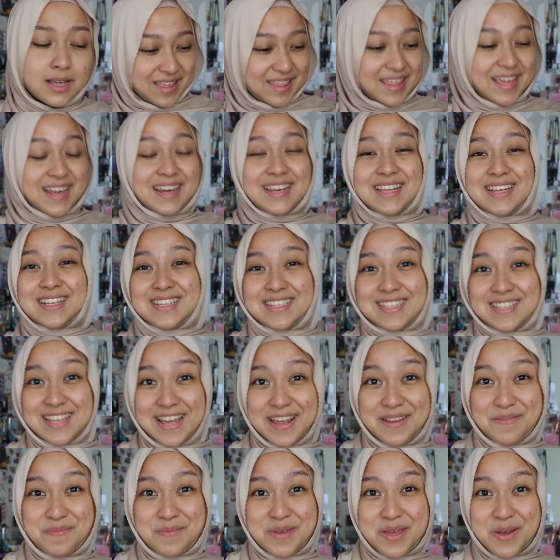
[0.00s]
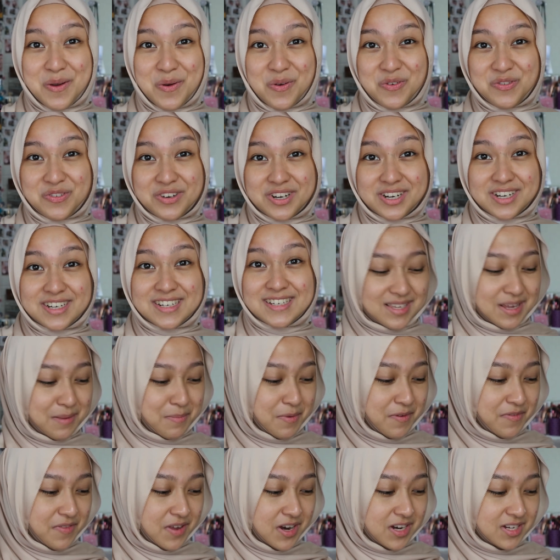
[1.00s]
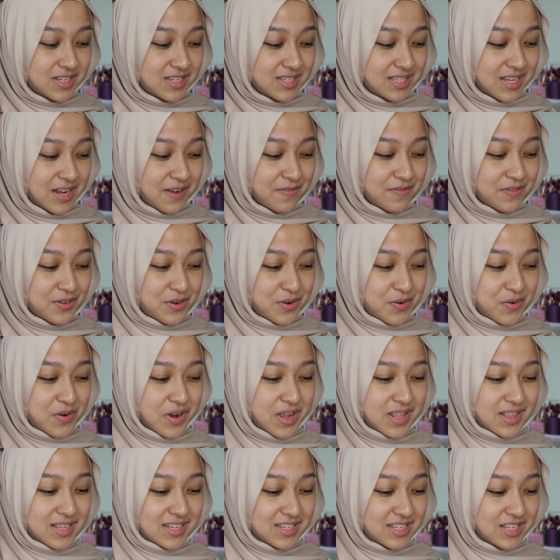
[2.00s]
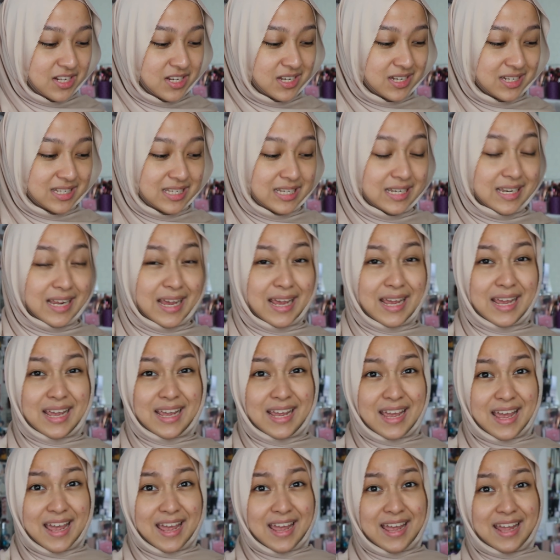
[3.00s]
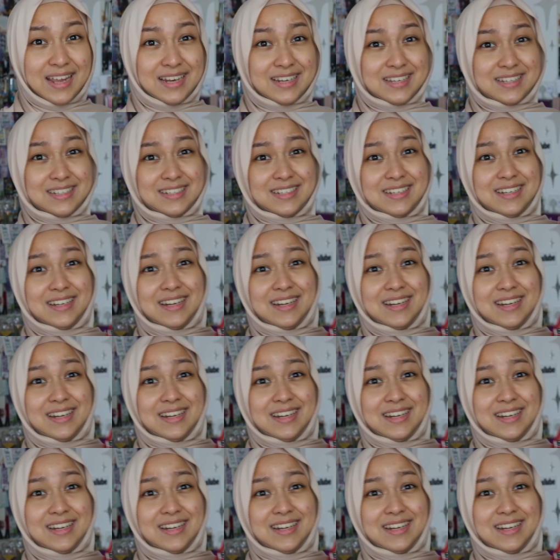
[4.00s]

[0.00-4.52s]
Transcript: They did send me over some of their stuff to create this look today and